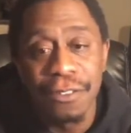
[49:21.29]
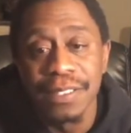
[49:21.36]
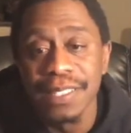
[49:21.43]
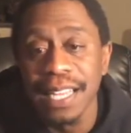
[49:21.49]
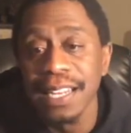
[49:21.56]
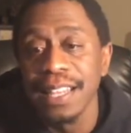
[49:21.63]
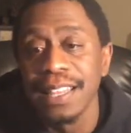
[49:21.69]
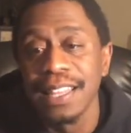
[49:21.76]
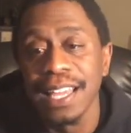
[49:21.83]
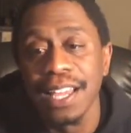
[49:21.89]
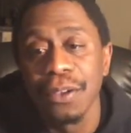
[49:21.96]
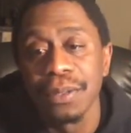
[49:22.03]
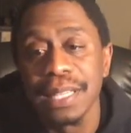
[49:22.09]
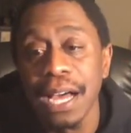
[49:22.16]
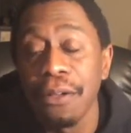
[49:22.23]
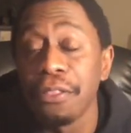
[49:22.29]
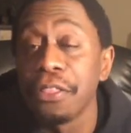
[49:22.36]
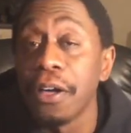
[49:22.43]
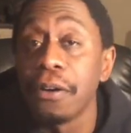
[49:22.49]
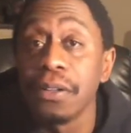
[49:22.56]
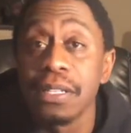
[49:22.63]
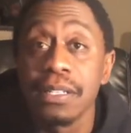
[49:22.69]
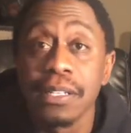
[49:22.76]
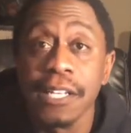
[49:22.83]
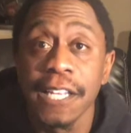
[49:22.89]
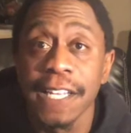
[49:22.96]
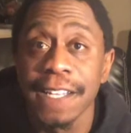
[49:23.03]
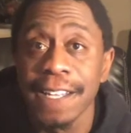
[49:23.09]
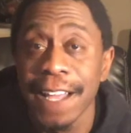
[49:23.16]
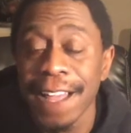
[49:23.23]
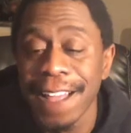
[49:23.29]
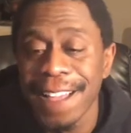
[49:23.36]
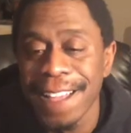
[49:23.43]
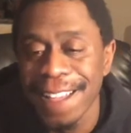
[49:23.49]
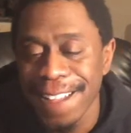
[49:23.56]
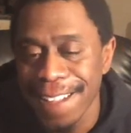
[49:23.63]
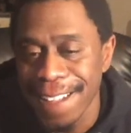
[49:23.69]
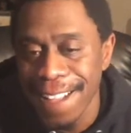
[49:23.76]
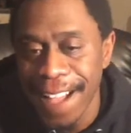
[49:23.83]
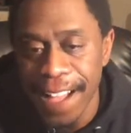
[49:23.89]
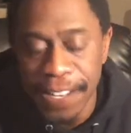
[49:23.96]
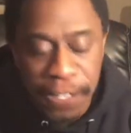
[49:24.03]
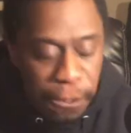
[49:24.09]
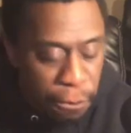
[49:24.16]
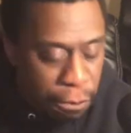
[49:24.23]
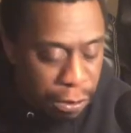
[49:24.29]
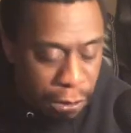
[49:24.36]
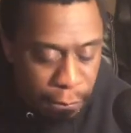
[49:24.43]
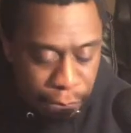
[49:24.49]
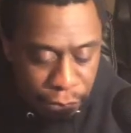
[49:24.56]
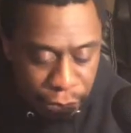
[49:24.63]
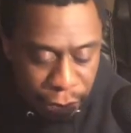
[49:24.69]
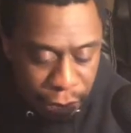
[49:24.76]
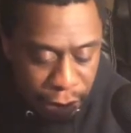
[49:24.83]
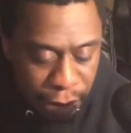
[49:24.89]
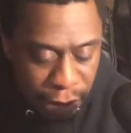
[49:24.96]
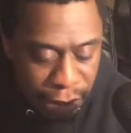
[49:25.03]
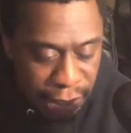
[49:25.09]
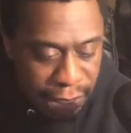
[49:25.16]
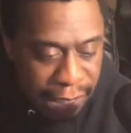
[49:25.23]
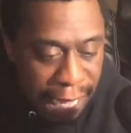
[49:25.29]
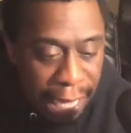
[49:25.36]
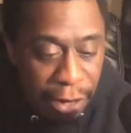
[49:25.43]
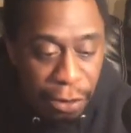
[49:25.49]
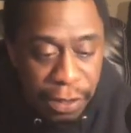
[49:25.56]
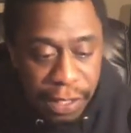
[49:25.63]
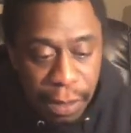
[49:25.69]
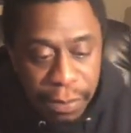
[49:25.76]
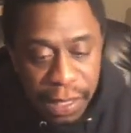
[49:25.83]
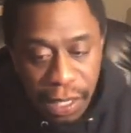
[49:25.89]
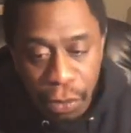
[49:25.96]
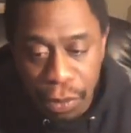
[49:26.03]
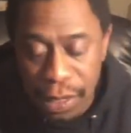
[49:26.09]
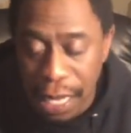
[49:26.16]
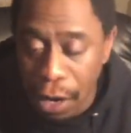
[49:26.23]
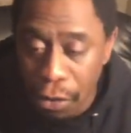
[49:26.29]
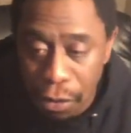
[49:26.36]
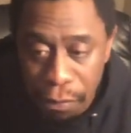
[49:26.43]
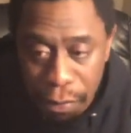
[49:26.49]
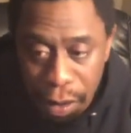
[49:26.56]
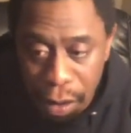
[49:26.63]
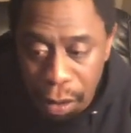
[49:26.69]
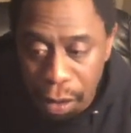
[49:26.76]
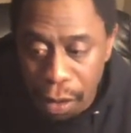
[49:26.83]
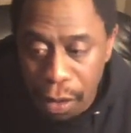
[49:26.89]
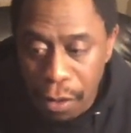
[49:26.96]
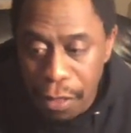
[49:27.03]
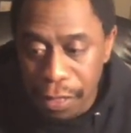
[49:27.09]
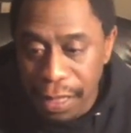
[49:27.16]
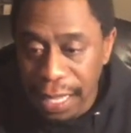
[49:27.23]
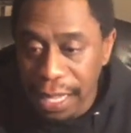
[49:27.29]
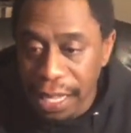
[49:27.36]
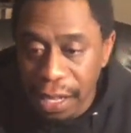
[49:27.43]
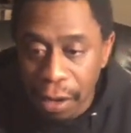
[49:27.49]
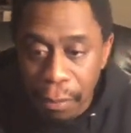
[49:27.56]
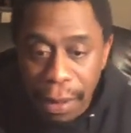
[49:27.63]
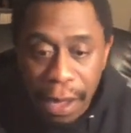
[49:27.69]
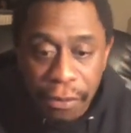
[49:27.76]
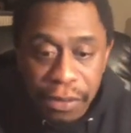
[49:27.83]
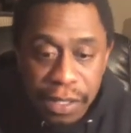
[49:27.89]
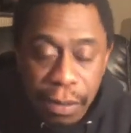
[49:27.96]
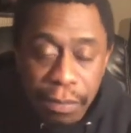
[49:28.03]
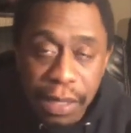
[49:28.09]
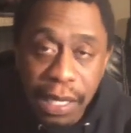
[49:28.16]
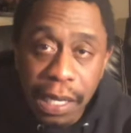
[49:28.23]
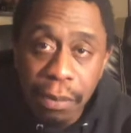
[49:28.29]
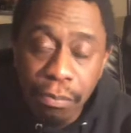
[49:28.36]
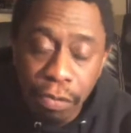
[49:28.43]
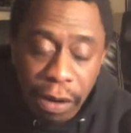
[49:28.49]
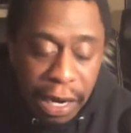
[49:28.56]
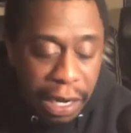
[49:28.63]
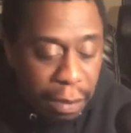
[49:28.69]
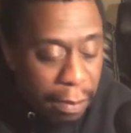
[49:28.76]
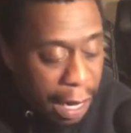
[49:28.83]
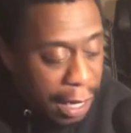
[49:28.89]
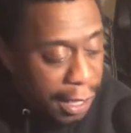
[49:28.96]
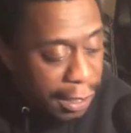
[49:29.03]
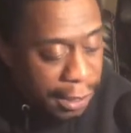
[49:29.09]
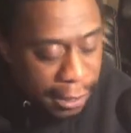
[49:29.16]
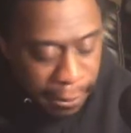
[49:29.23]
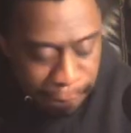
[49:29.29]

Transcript: anything without thought. I don't stand on something without thinking about something and praying about it.